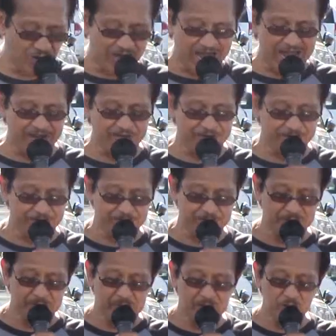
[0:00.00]
life,
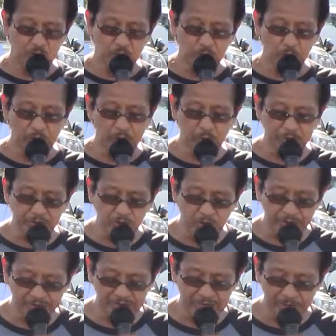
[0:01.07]
where we're
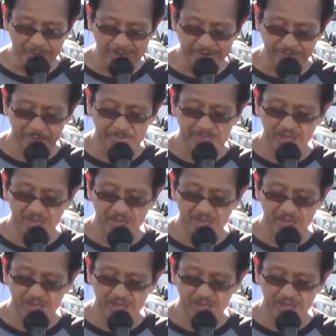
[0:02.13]
going. Amen?